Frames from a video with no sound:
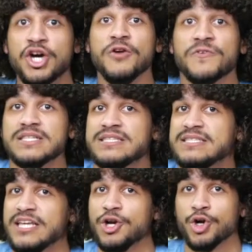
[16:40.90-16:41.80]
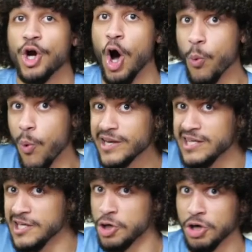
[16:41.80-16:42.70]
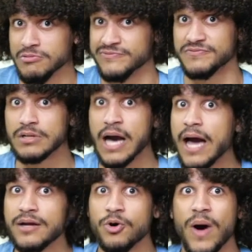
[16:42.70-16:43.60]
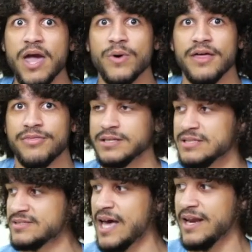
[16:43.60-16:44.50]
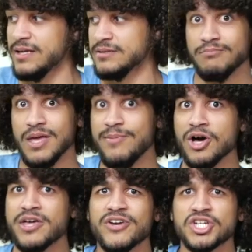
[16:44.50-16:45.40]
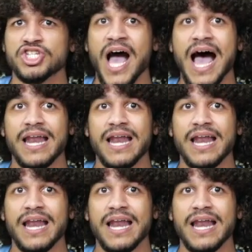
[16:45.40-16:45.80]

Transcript: could have considered what he could have gotten away with and decided, maybe I'll give it a shot.